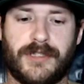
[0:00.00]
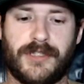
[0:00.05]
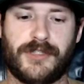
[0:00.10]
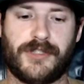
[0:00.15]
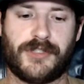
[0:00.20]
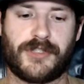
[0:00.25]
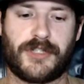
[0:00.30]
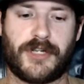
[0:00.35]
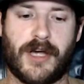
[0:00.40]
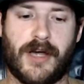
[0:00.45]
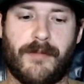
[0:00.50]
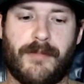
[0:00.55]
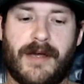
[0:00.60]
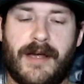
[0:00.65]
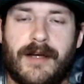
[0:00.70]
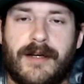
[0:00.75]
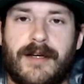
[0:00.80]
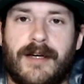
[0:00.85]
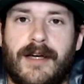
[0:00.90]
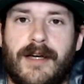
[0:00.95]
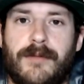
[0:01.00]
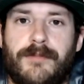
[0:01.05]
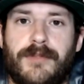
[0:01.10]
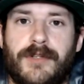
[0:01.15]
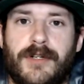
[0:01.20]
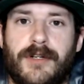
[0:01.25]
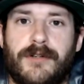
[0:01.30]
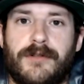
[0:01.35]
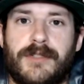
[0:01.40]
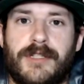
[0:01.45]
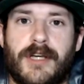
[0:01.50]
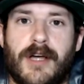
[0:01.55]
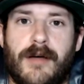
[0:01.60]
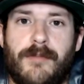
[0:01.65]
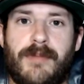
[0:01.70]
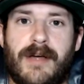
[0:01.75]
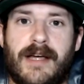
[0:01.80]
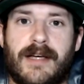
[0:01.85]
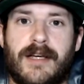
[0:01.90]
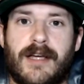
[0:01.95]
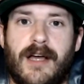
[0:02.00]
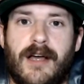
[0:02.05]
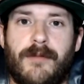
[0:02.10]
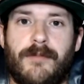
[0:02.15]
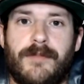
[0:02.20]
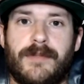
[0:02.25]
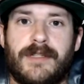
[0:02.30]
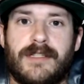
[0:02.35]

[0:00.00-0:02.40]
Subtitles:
He just got back up, got back up.